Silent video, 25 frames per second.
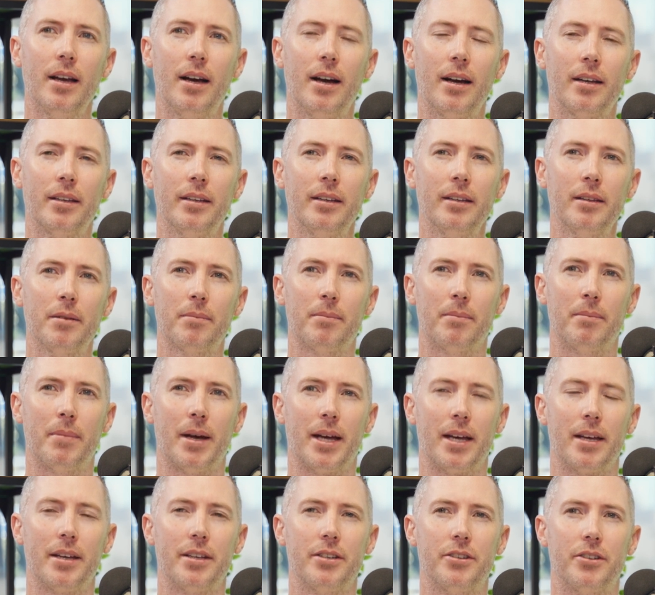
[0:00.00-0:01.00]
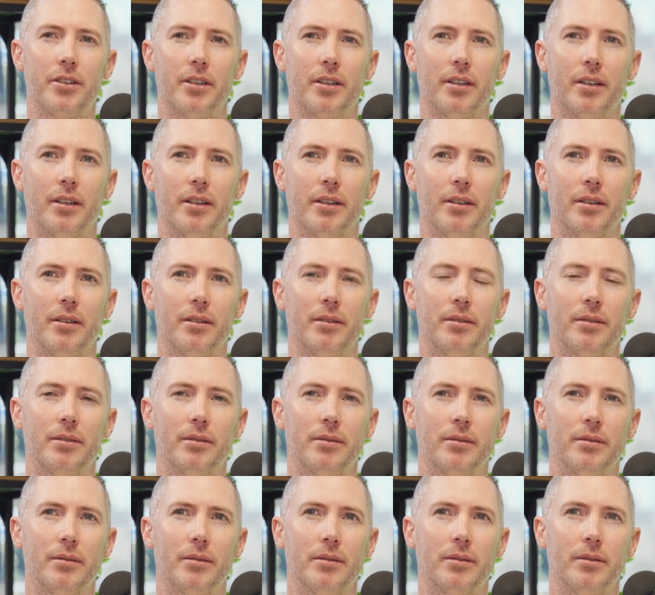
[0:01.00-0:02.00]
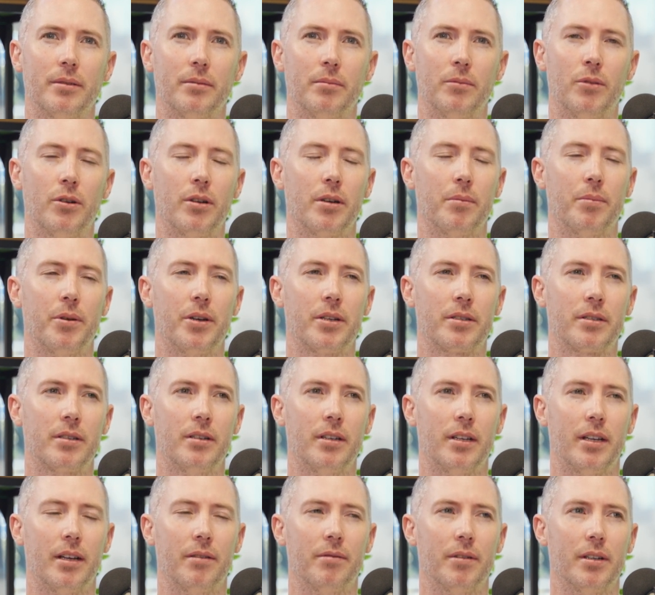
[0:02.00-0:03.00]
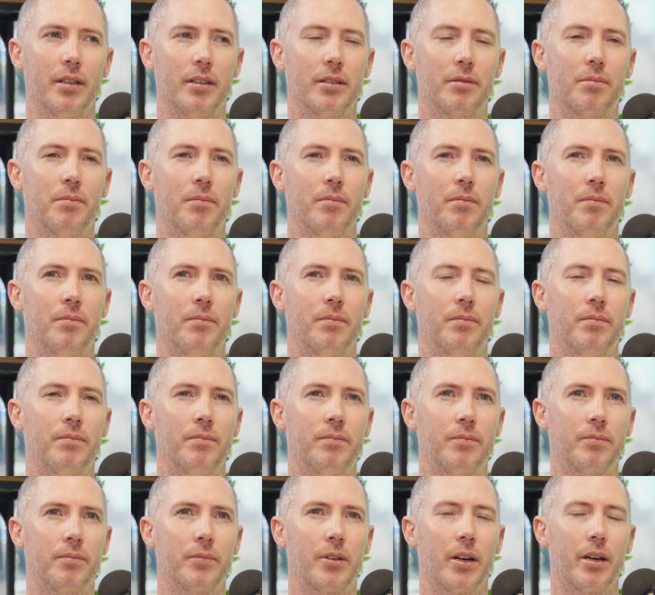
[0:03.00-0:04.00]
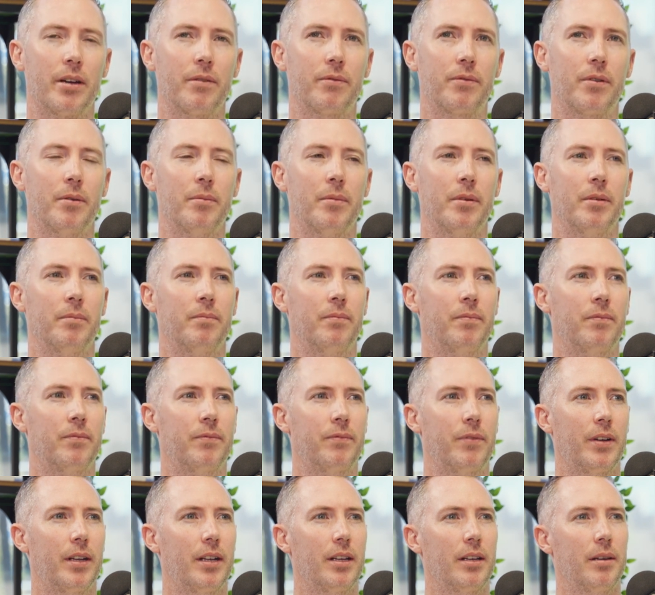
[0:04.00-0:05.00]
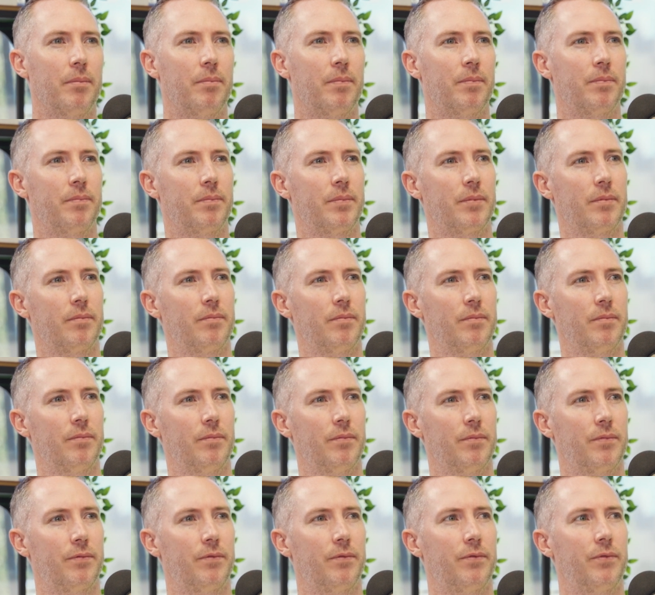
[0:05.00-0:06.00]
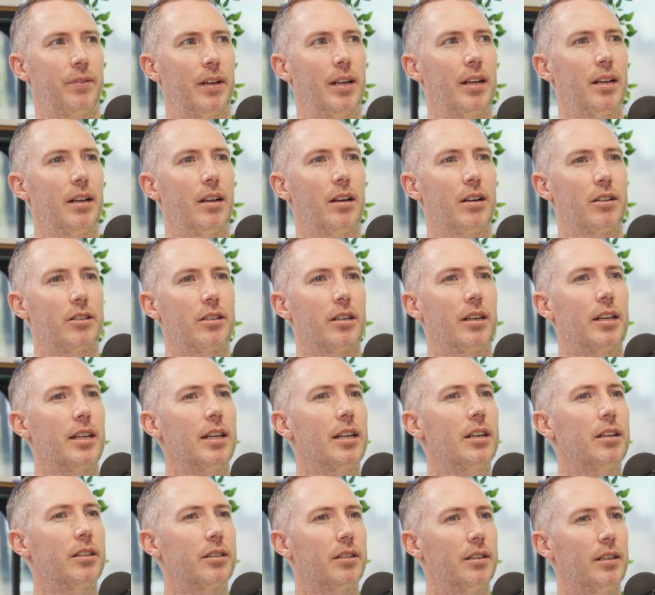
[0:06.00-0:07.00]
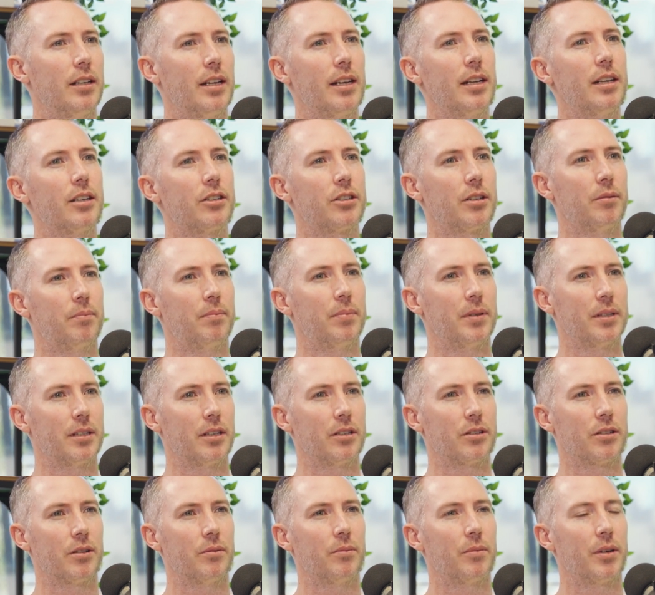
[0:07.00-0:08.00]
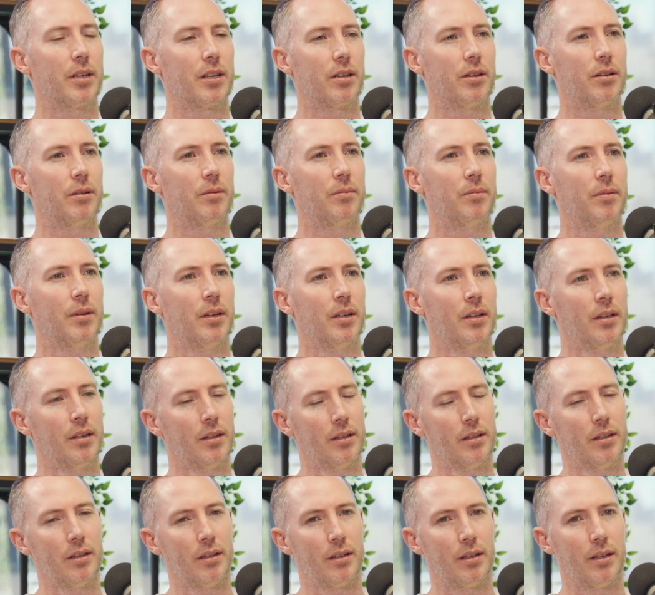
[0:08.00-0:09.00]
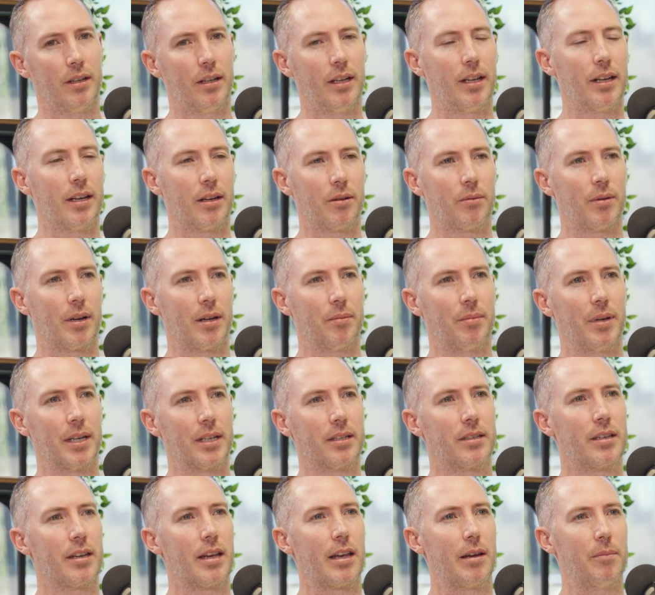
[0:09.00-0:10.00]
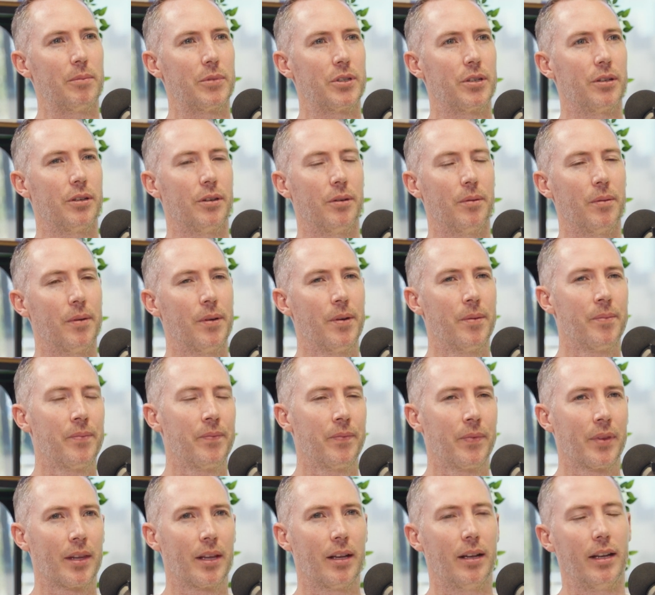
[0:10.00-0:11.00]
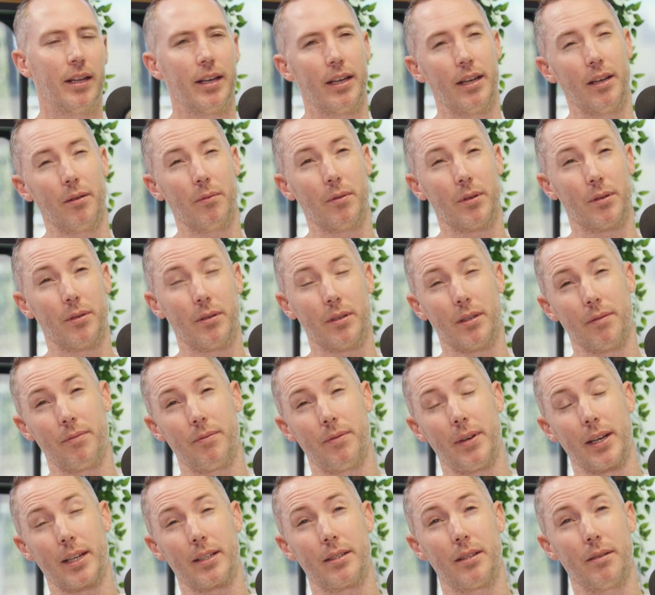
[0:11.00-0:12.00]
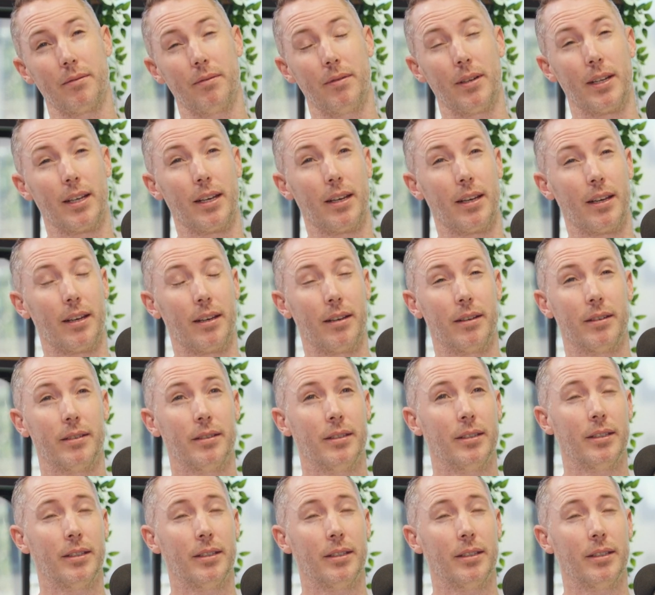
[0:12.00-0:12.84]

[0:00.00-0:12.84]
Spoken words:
I think the major, more on a personal level, is going from a fairly large leadership position where you're leading quite a big team to leading what is effectively